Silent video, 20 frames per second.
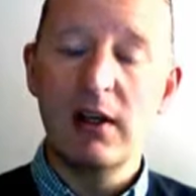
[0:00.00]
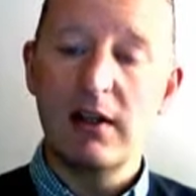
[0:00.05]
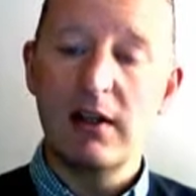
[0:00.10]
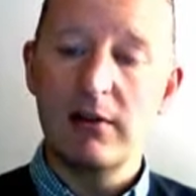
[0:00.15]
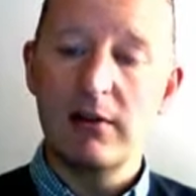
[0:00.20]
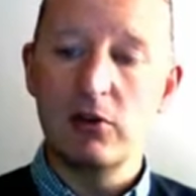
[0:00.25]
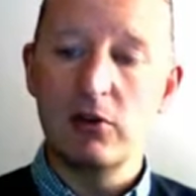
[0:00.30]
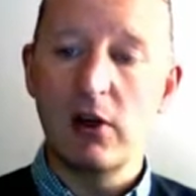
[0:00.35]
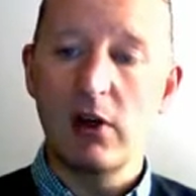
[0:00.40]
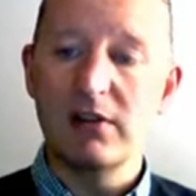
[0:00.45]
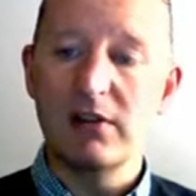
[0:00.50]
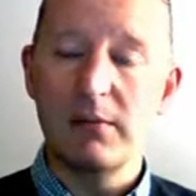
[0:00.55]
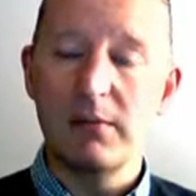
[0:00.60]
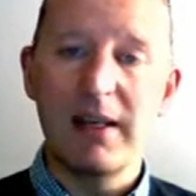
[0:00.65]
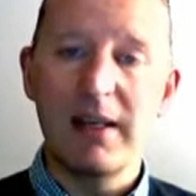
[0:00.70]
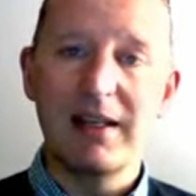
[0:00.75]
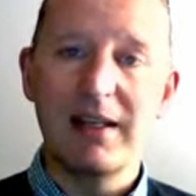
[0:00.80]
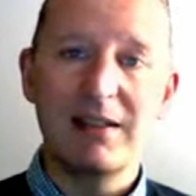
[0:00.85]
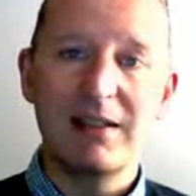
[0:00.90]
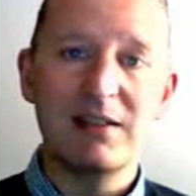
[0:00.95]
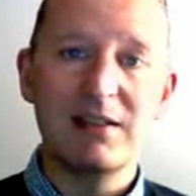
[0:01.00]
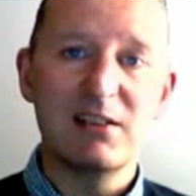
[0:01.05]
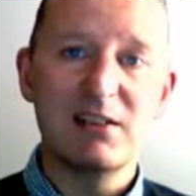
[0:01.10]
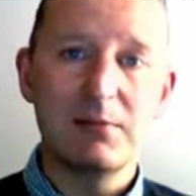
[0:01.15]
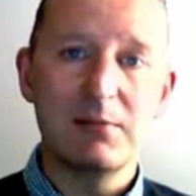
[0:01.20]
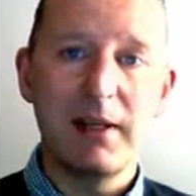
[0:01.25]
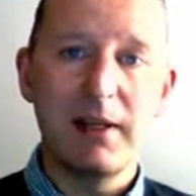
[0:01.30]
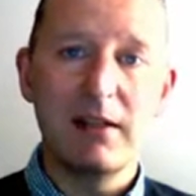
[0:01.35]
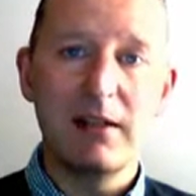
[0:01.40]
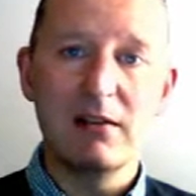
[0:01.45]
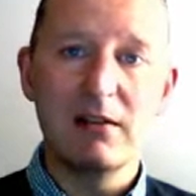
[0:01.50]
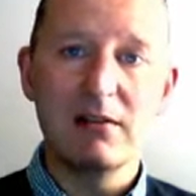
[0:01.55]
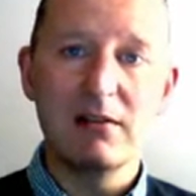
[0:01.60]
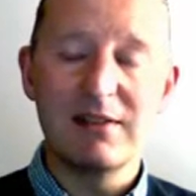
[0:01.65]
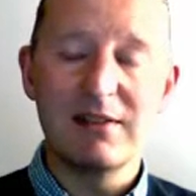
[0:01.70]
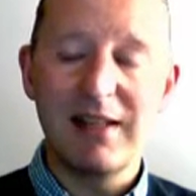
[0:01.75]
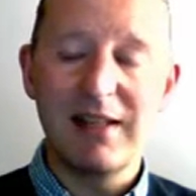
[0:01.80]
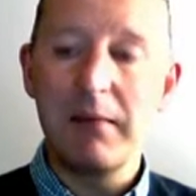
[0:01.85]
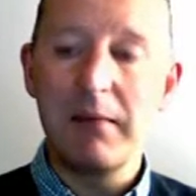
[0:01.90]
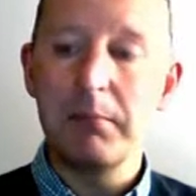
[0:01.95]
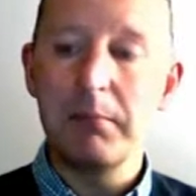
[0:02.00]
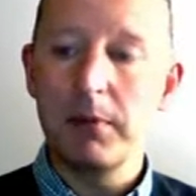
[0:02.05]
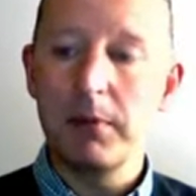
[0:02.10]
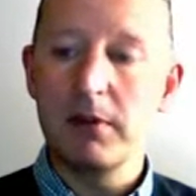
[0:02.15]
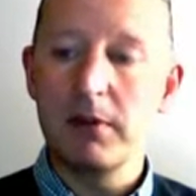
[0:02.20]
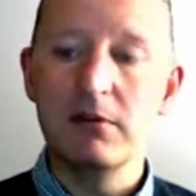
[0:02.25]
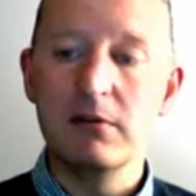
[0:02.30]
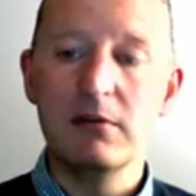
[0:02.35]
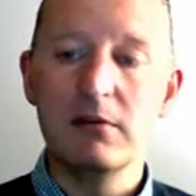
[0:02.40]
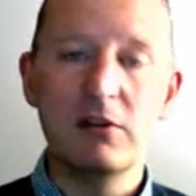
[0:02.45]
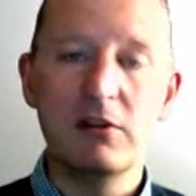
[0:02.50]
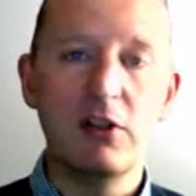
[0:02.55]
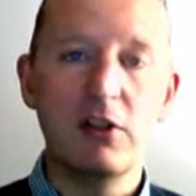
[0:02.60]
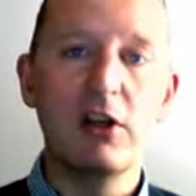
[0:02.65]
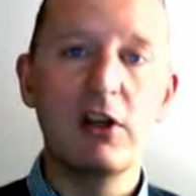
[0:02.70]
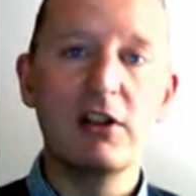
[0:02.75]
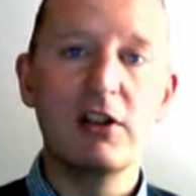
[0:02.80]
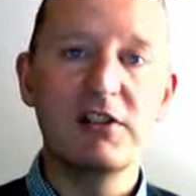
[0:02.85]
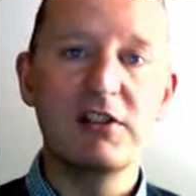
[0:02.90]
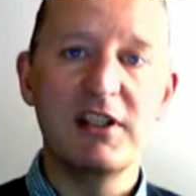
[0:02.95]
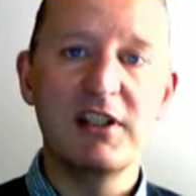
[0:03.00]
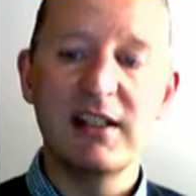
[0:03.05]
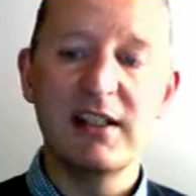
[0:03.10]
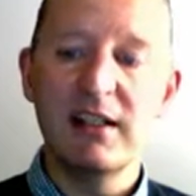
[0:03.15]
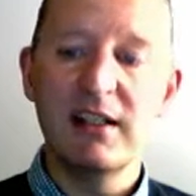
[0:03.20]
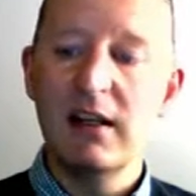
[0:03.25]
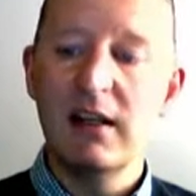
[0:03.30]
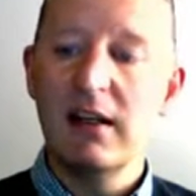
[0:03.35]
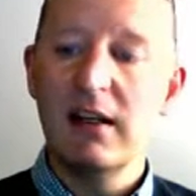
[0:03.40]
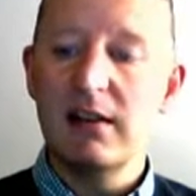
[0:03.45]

They've tried to make it smell damp and dirty.